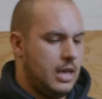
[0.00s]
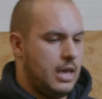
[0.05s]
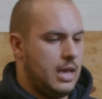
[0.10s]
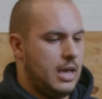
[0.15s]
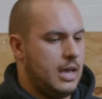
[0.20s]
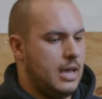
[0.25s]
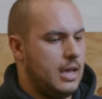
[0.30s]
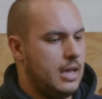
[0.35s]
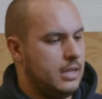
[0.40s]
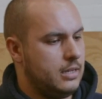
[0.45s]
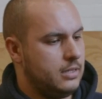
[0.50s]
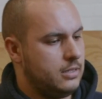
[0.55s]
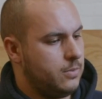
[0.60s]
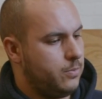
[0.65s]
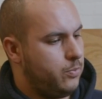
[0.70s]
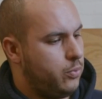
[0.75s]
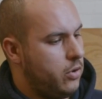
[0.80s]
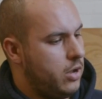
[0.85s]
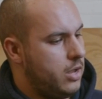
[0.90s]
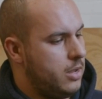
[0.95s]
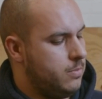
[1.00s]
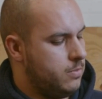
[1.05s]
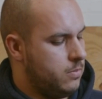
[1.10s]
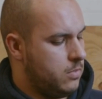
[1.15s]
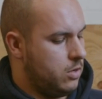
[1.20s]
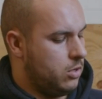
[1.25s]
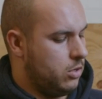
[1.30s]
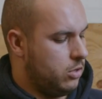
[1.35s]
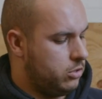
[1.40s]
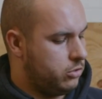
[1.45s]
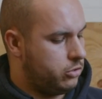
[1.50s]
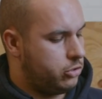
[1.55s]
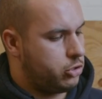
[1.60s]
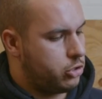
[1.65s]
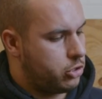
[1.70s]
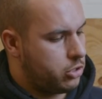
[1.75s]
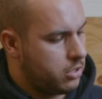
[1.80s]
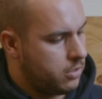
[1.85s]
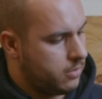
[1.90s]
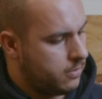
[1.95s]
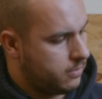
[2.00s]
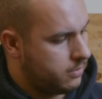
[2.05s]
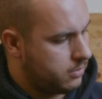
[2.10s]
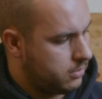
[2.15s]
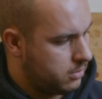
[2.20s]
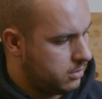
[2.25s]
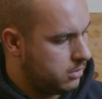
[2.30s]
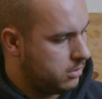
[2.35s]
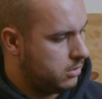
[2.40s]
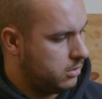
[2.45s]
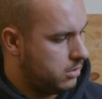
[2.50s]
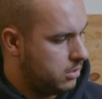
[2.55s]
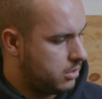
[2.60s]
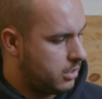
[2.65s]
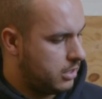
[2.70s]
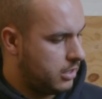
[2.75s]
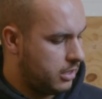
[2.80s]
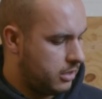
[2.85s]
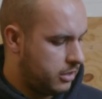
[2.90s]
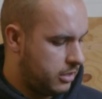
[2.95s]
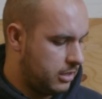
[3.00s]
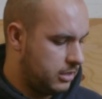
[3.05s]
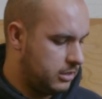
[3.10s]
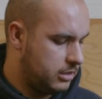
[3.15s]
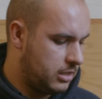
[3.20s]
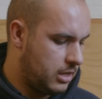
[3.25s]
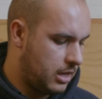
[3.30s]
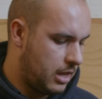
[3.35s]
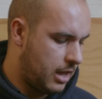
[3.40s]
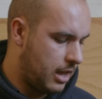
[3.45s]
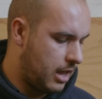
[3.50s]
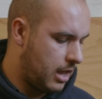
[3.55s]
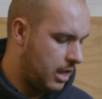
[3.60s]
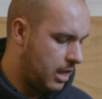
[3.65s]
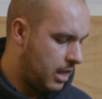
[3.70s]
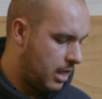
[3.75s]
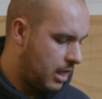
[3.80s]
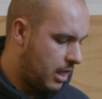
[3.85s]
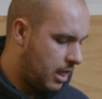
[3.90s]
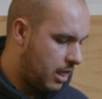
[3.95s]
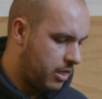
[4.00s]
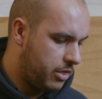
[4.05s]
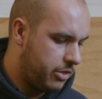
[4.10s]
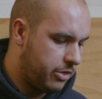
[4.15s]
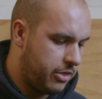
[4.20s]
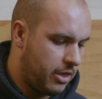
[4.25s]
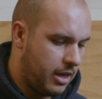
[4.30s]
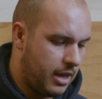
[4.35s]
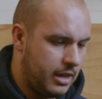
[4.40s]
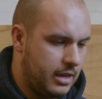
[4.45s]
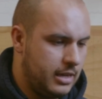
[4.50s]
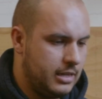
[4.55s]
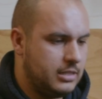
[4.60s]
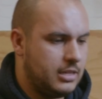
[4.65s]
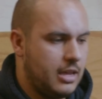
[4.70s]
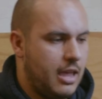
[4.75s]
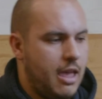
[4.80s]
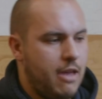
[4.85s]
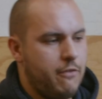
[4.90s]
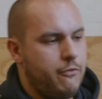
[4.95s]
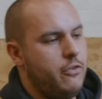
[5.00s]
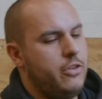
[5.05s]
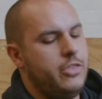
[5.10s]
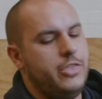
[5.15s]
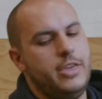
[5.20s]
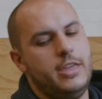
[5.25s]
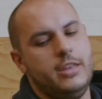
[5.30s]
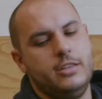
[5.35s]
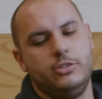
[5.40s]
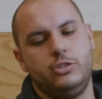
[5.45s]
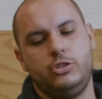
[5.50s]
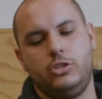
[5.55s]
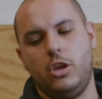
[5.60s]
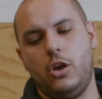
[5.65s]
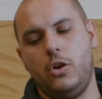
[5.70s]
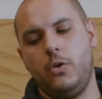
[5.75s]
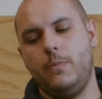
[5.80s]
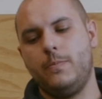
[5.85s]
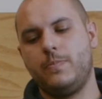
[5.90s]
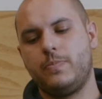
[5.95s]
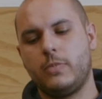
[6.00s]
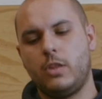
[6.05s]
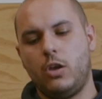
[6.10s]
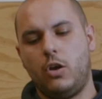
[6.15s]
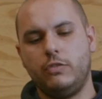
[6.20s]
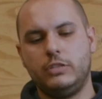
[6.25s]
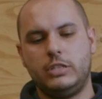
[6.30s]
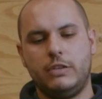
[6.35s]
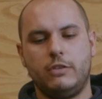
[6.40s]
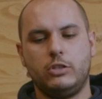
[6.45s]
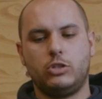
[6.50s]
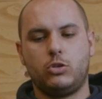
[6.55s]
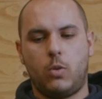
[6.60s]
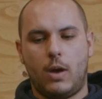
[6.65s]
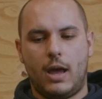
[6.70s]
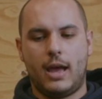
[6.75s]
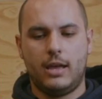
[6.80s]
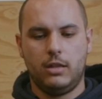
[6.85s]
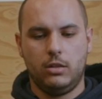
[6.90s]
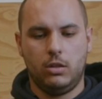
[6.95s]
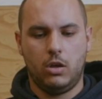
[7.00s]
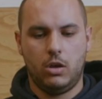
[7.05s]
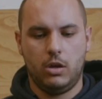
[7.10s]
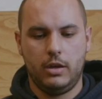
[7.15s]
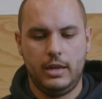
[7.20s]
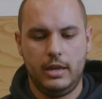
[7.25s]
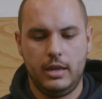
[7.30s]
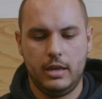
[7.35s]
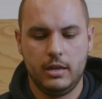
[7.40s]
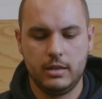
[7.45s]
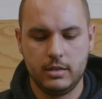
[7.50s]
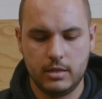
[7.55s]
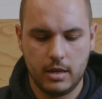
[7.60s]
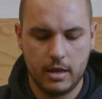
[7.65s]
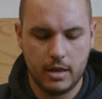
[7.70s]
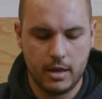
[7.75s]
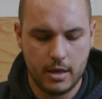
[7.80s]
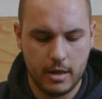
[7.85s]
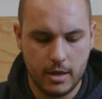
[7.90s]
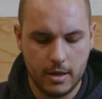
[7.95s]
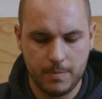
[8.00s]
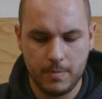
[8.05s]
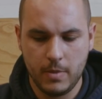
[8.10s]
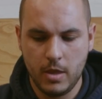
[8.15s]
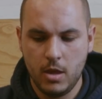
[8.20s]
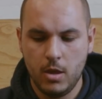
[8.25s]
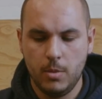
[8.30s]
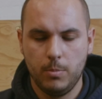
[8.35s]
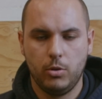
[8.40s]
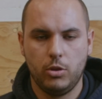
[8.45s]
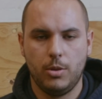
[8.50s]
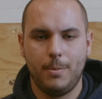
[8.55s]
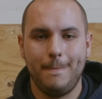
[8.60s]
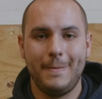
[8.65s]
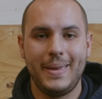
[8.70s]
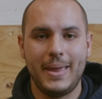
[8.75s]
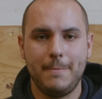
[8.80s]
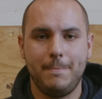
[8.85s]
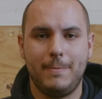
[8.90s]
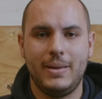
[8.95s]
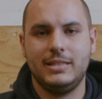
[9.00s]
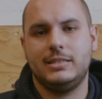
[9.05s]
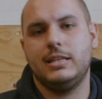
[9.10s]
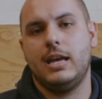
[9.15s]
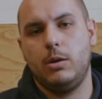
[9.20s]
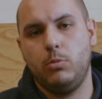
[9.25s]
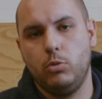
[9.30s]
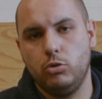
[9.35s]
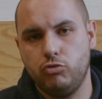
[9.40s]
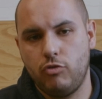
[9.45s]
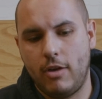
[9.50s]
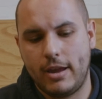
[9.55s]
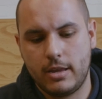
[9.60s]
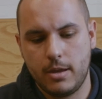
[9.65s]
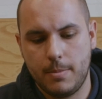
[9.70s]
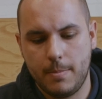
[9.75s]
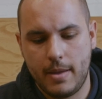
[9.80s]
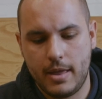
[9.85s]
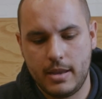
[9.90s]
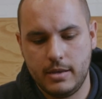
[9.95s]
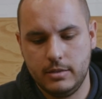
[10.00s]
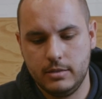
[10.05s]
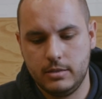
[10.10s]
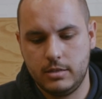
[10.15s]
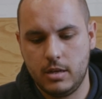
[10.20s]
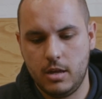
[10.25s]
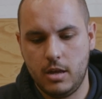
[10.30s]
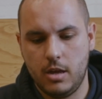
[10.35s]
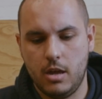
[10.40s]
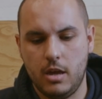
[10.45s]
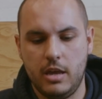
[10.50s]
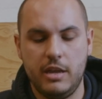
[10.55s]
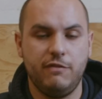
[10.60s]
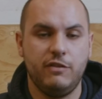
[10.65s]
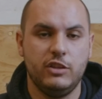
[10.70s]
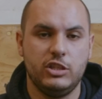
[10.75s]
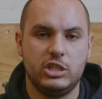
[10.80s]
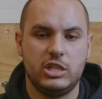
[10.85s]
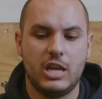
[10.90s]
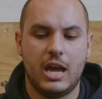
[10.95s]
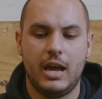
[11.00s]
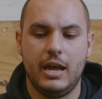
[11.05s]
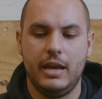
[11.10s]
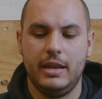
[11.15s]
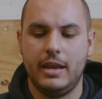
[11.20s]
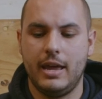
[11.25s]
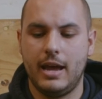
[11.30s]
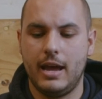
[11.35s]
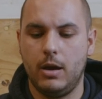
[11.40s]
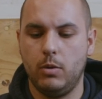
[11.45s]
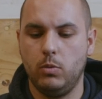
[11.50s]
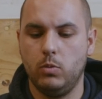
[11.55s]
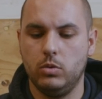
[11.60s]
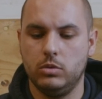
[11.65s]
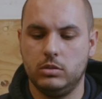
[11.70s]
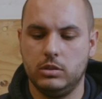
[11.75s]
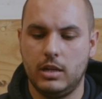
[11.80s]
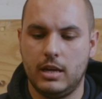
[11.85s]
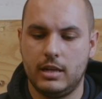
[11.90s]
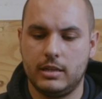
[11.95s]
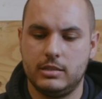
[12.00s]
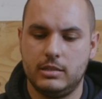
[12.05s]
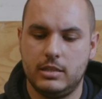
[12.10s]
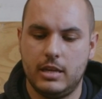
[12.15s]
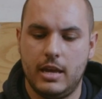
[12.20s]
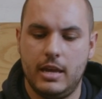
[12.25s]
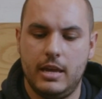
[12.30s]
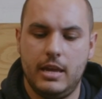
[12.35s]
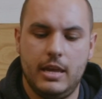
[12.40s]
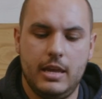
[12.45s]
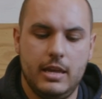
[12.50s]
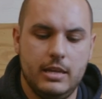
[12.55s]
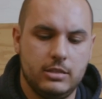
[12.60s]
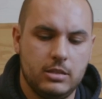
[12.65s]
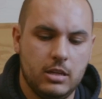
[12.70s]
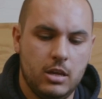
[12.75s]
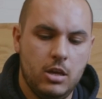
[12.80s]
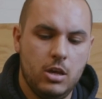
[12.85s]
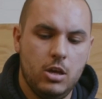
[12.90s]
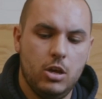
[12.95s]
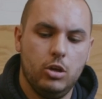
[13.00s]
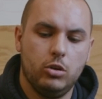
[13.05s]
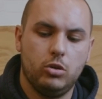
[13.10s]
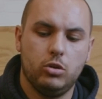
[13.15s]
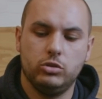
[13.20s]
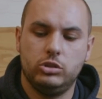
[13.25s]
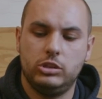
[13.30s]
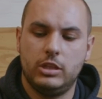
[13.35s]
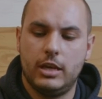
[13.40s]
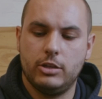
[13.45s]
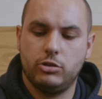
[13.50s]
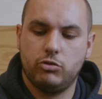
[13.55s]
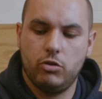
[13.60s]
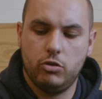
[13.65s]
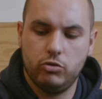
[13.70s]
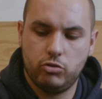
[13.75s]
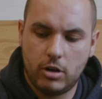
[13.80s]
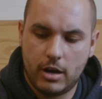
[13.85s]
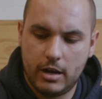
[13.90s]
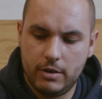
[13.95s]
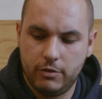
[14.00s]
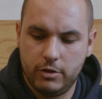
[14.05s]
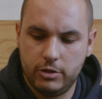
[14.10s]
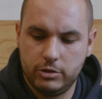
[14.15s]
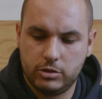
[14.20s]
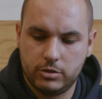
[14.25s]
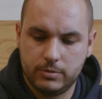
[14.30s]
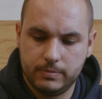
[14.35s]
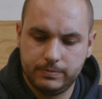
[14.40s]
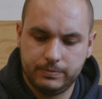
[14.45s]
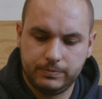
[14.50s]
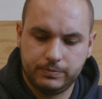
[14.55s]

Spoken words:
And pretty much looking at things there, that is everything. So obviously there's quite a lot here, but the main bits I would recommend if you're starting out, would like to say, is a good set of screwdrivers,